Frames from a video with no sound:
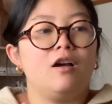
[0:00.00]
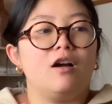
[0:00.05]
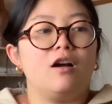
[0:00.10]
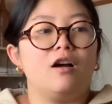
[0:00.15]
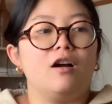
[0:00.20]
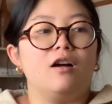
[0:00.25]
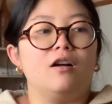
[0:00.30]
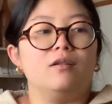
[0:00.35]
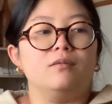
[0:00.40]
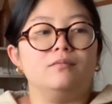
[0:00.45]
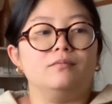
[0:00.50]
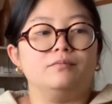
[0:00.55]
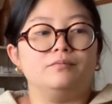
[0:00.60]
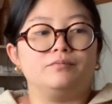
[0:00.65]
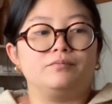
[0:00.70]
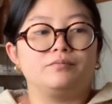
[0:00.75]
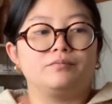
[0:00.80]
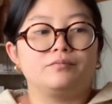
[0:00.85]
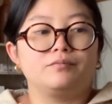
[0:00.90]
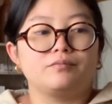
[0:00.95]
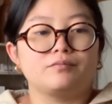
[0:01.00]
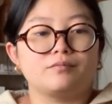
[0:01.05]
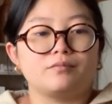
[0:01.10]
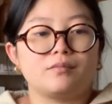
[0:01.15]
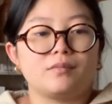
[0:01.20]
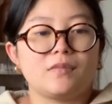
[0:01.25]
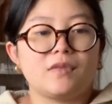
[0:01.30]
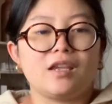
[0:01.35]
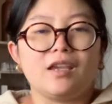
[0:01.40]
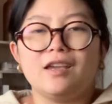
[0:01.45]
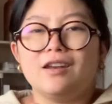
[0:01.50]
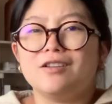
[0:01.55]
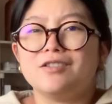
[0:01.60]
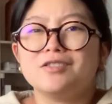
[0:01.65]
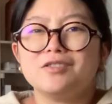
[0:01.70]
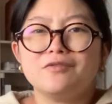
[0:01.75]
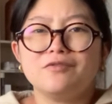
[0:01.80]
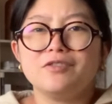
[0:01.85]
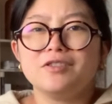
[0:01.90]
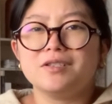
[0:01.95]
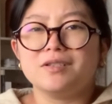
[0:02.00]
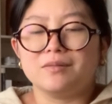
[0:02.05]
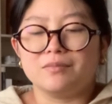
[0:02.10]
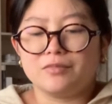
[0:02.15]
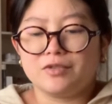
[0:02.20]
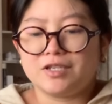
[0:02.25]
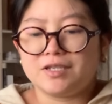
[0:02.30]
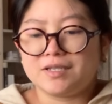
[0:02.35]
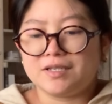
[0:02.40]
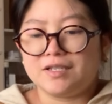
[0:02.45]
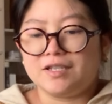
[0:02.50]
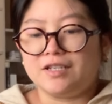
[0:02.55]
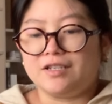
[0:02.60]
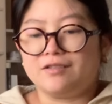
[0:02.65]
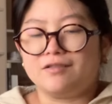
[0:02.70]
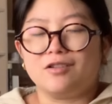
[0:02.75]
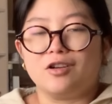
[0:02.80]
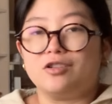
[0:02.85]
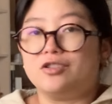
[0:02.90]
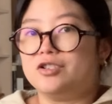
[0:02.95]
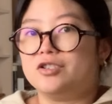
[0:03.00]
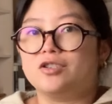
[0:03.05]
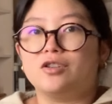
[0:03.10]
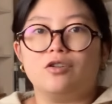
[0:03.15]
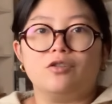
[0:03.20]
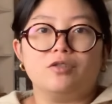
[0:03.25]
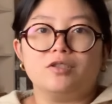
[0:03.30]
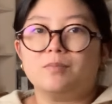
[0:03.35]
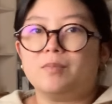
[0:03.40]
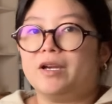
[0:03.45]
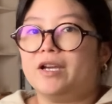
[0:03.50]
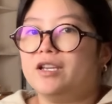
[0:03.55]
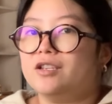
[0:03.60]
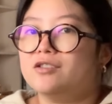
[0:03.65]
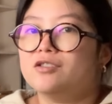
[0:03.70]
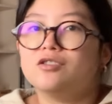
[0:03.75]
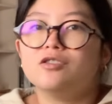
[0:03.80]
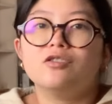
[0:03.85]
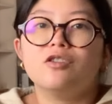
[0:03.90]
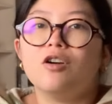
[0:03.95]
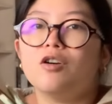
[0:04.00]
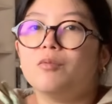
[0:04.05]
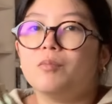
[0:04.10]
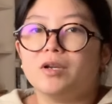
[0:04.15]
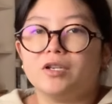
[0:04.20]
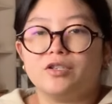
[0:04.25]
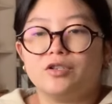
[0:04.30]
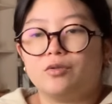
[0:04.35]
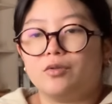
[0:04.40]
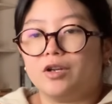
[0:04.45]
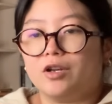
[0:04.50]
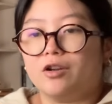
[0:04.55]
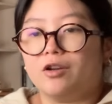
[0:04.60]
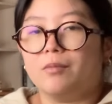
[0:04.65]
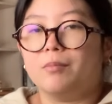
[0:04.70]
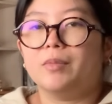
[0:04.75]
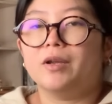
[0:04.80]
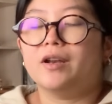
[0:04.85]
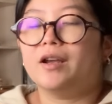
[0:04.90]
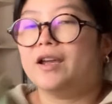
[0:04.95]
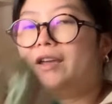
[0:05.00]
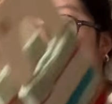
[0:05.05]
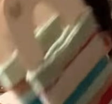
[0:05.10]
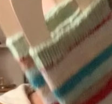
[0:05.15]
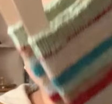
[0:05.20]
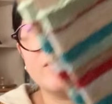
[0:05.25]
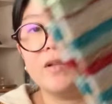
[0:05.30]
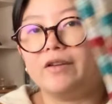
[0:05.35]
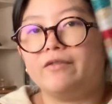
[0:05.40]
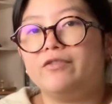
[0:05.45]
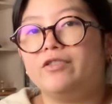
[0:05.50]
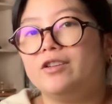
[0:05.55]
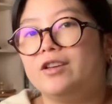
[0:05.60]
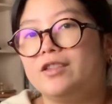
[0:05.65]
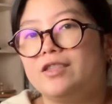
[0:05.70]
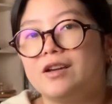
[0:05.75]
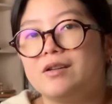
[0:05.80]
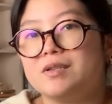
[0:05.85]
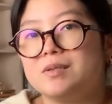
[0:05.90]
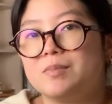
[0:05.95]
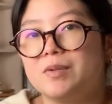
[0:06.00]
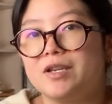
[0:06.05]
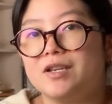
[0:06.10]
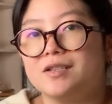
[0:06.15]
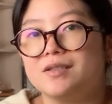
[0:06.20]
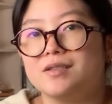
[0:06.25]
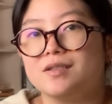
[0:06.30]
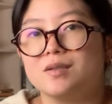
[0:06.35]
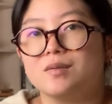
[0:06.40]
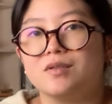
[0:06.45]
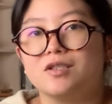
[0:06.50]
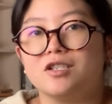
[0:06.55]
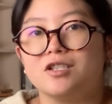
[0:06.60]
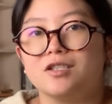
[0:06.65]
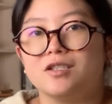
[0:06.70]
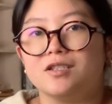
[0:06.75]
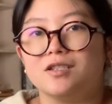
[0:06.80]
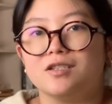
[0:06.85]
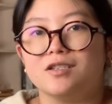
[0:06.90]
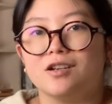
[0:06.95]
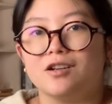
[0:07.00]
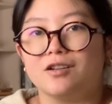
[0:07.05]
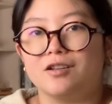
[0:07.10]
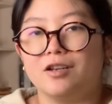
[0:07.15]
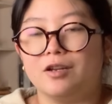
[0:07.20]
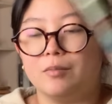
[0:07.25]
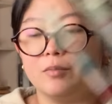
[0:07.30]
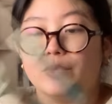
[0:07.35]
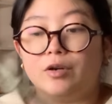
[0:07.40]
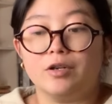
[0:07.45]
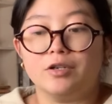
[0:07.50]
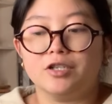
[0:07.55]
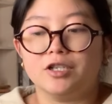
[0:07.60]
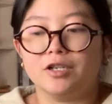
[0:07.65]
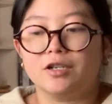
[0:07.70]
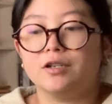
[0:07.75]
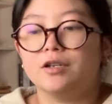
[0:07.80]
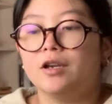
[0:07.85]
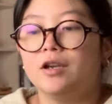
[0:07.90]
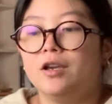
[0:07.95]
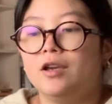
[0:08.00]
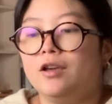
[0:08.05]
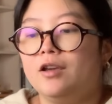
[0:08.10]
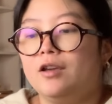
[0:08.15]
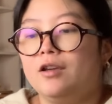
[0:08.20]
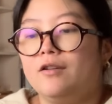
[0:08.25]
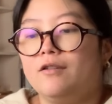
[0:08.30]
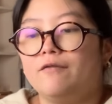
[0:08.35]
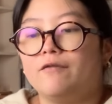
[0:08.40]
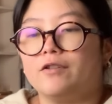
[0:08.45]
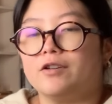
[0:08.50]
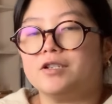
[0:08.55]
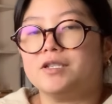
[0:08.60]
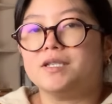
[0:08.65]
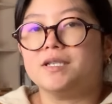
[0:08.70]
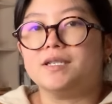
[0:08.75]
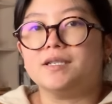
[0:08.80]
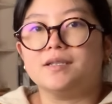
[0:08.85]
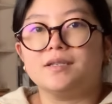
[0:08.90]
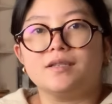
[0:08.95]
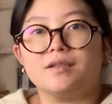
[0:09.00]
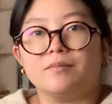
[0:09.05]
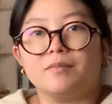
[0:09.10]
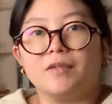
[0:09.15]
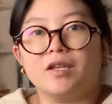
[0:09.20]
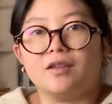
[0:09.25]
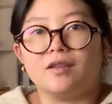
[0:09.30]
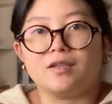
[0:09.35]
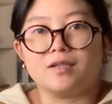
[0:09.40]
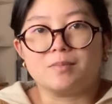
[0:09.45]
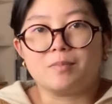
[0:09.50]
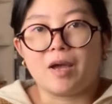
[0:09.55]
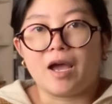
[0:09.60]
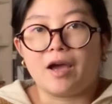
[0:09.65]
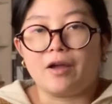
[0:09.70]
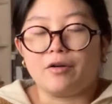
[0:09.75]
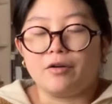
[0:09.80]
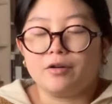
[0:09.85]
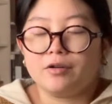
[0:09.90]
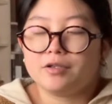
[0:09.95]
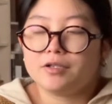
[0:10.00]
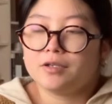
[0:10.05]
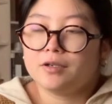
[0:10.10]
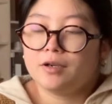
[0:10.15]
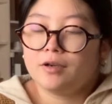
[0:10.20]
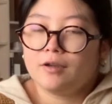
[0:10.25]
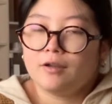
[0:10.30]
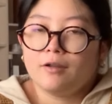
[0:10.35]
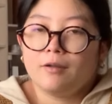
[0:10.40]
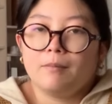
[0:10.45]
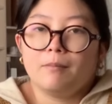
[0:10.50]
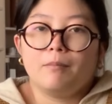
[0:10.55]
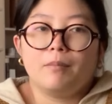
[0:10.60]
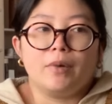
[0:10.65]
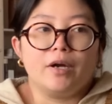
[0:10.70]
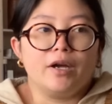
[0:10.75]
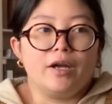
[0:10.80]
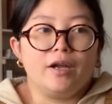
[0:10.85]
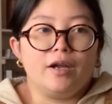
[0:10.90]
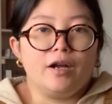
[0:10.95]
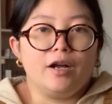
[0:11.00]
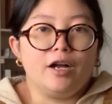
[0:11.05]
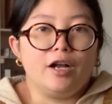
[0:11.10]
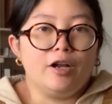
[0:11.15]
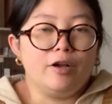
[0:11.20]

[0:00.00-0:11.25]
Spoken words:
And also for some reason it just goes by so much quicker, but I feel like that was because this was just a stockinette project versus something that's patterned. But